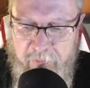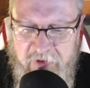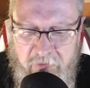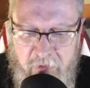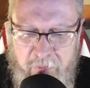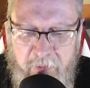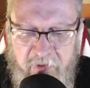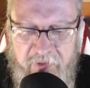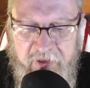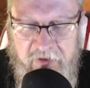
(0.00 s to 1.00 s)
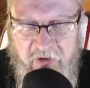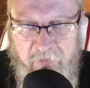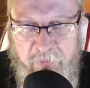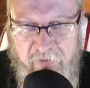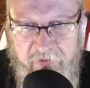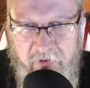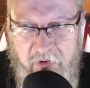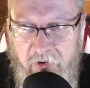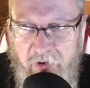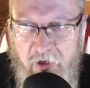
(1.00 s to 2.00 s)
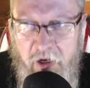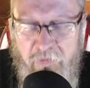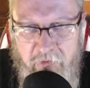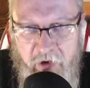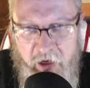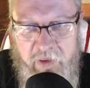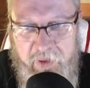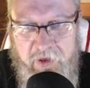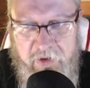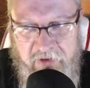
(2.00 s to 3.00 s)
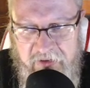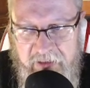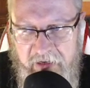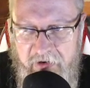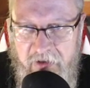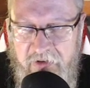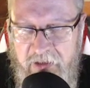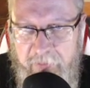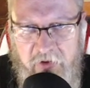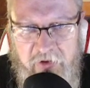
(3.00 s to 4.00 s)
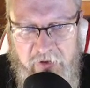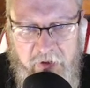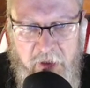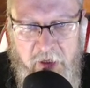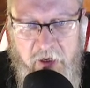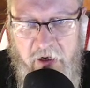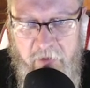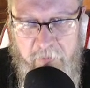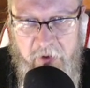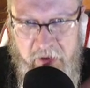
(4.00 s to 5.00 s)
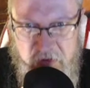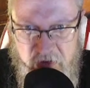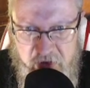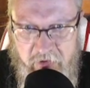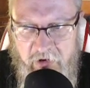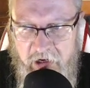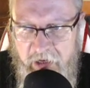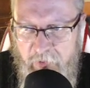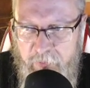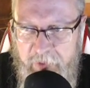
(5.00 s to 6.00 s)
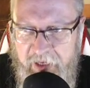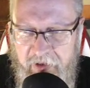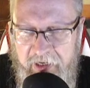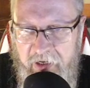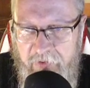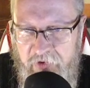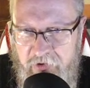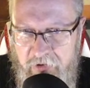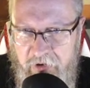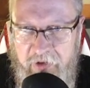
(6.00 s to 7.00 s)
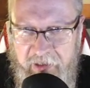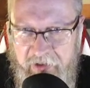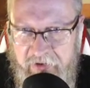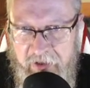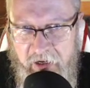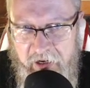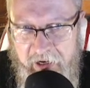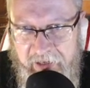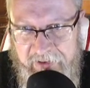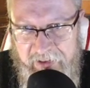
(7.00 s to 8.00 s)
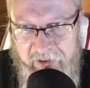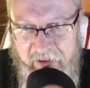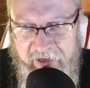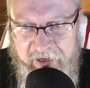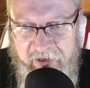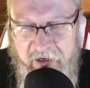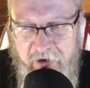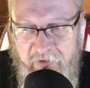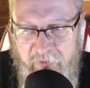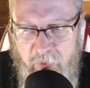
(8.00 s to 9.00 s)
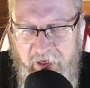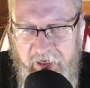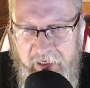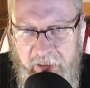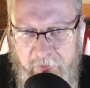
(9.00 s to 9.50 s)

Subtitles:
to remember things that have been forgotten, rather than necessarily an attempt to describe or pin down the truth. And it's in that kind of way,